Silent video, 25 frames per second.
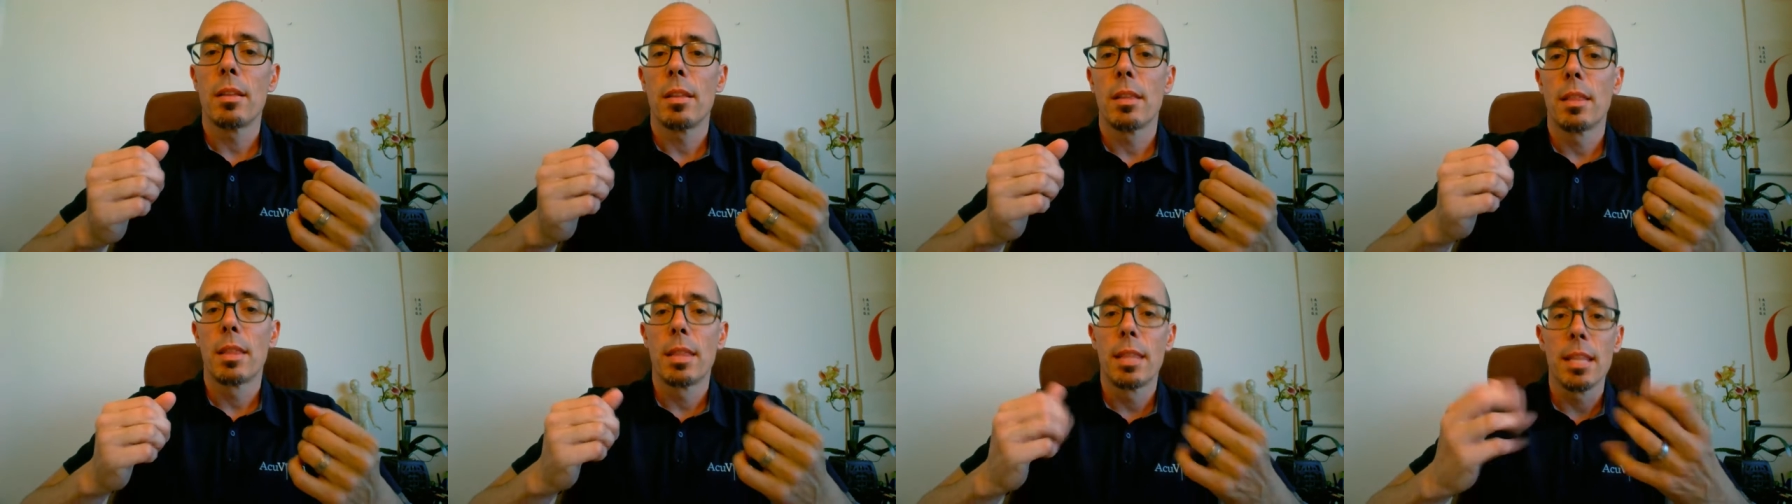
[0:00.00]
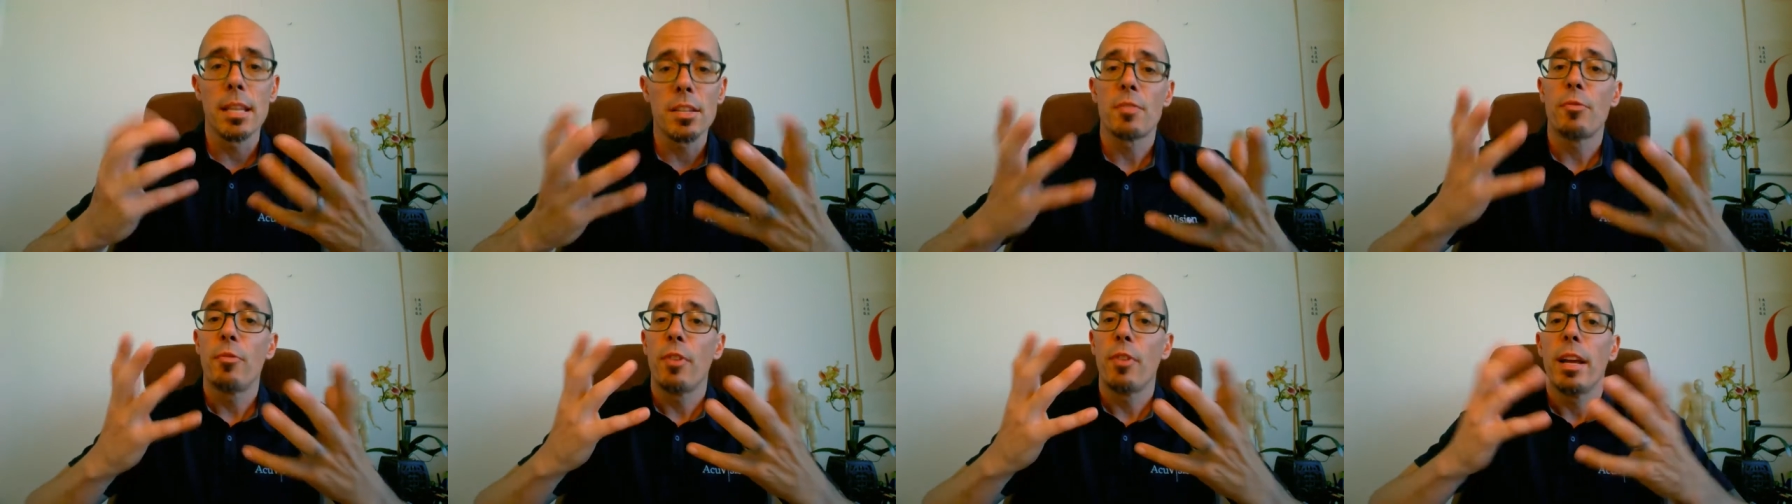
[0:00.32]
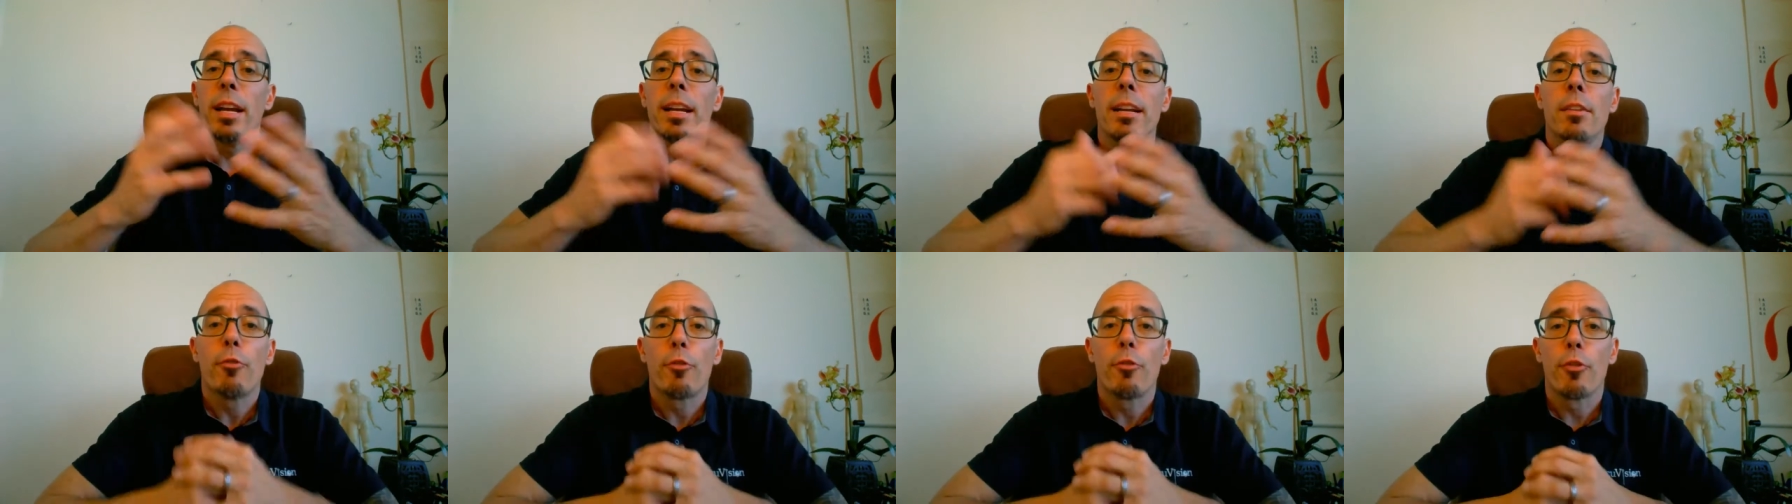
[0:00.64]
this
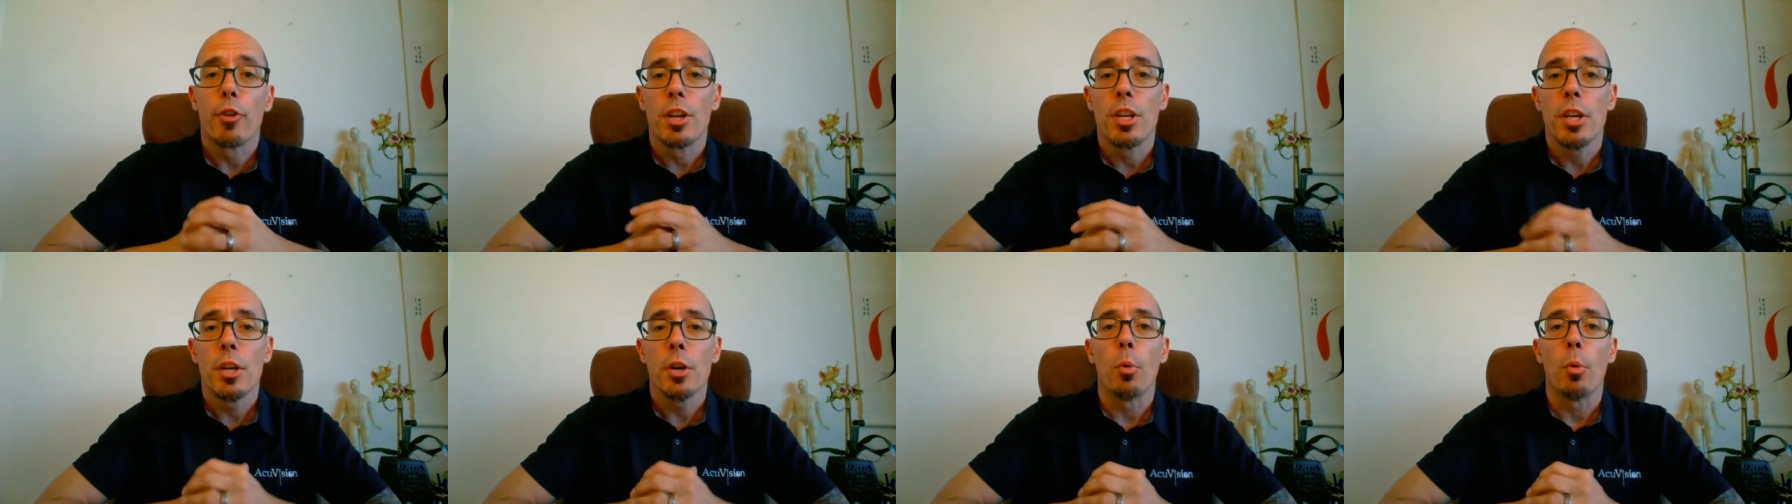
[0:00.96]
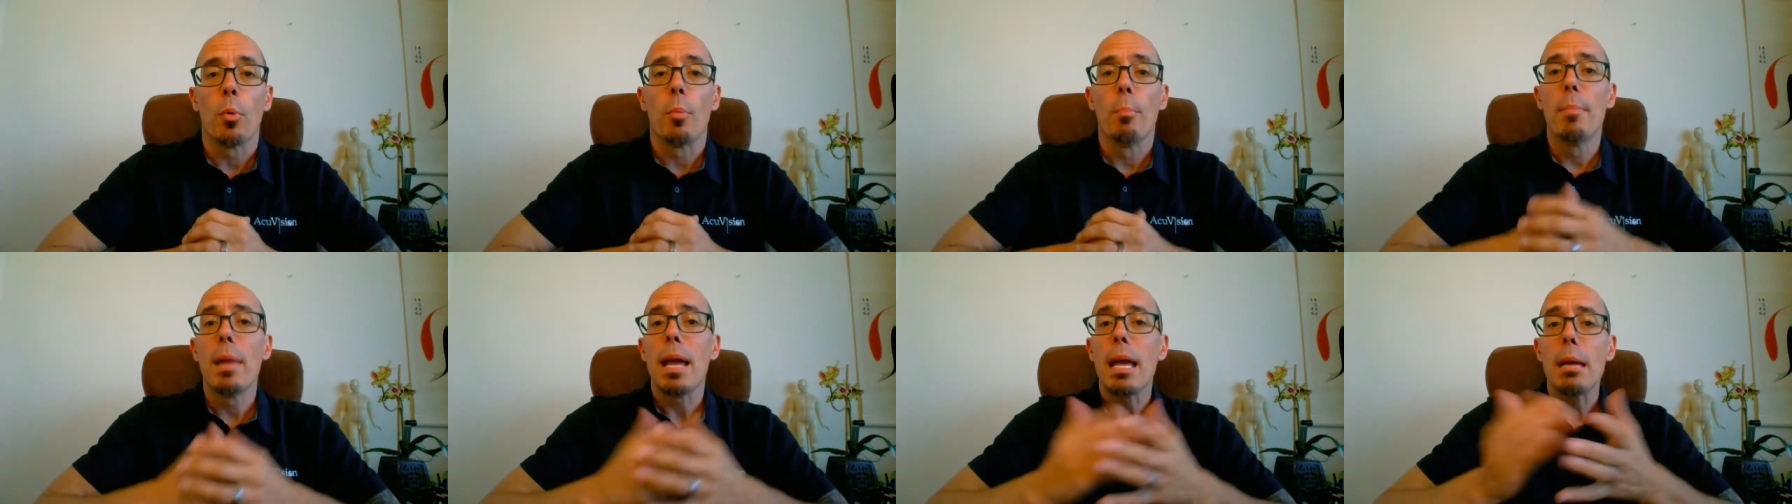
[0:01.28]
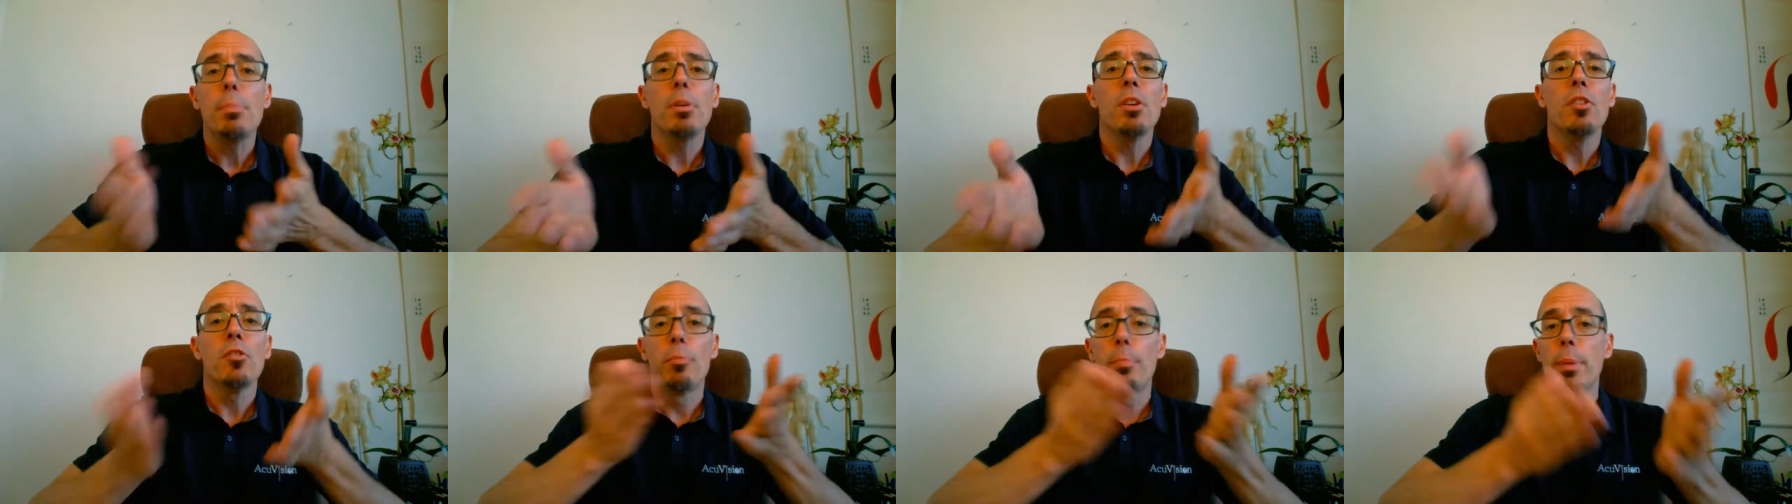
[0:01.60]
fit in for you?
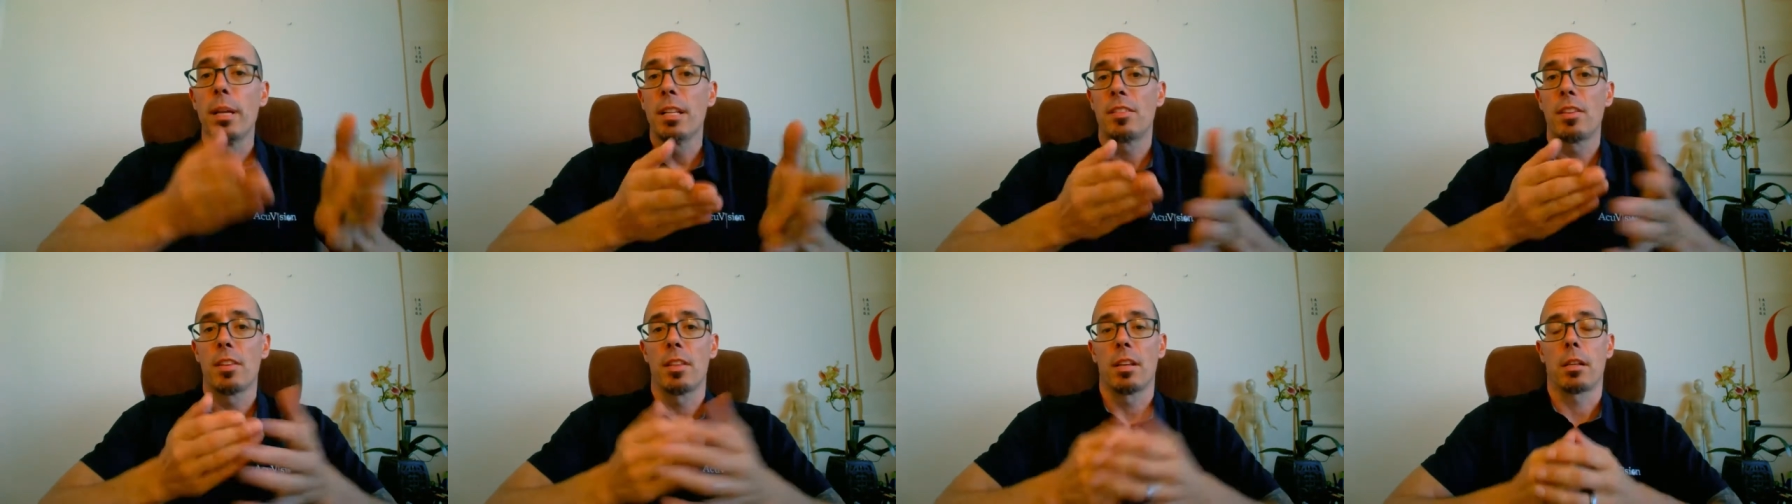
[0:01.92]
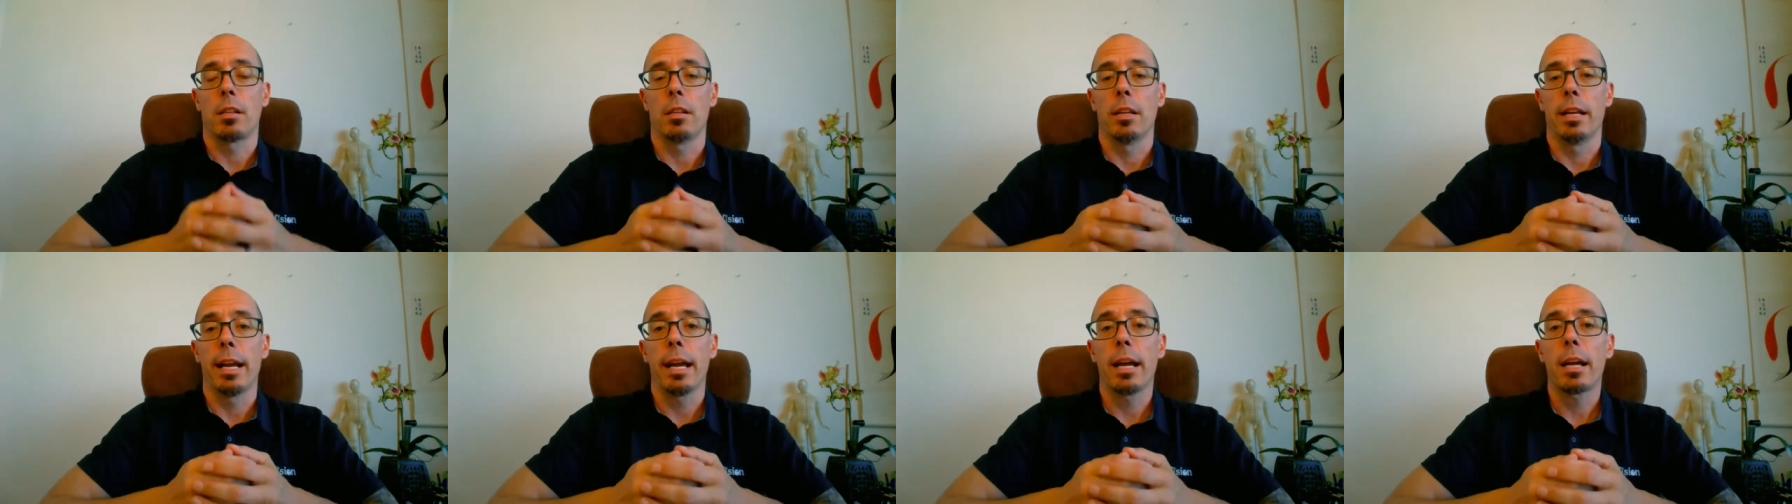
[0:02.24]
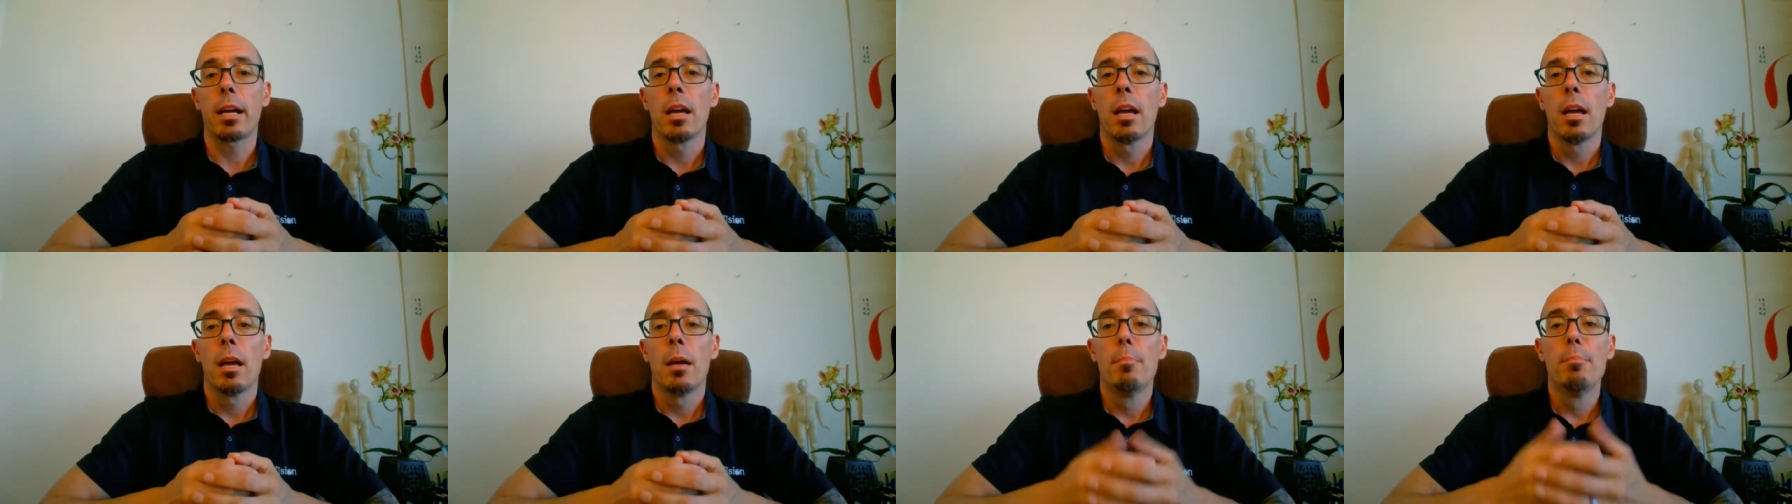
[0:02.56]
Maybe you've been to the
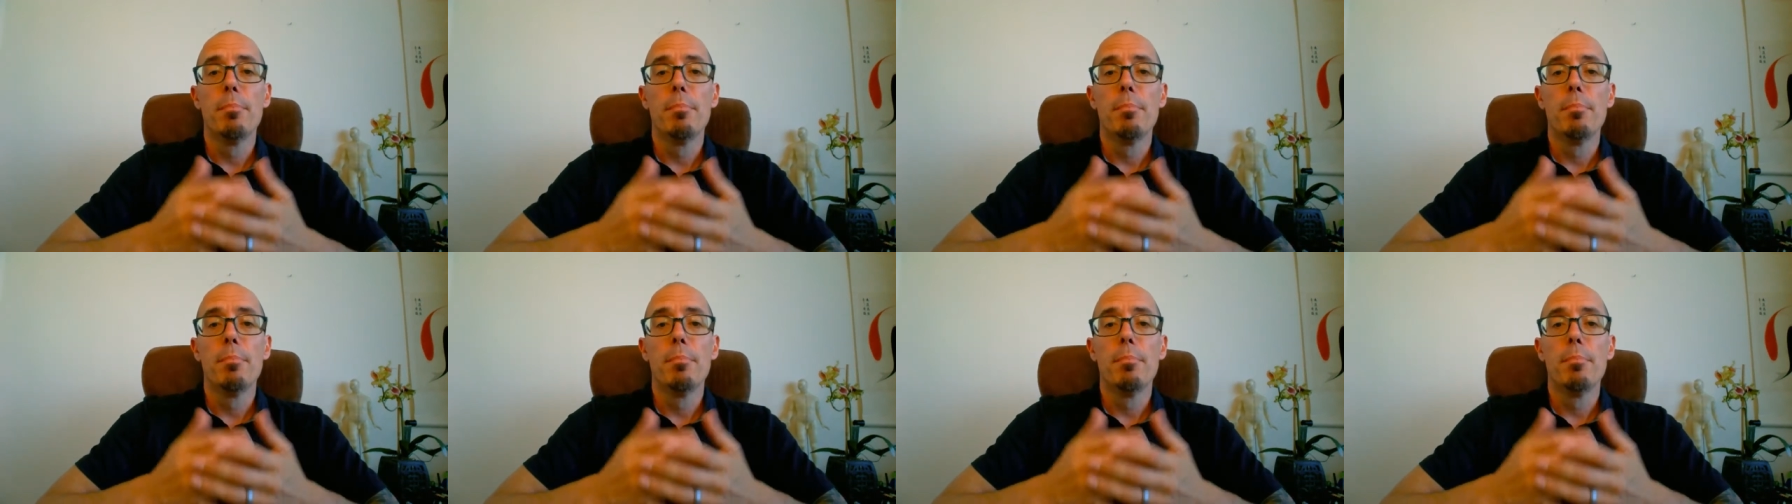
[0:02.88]
clinic,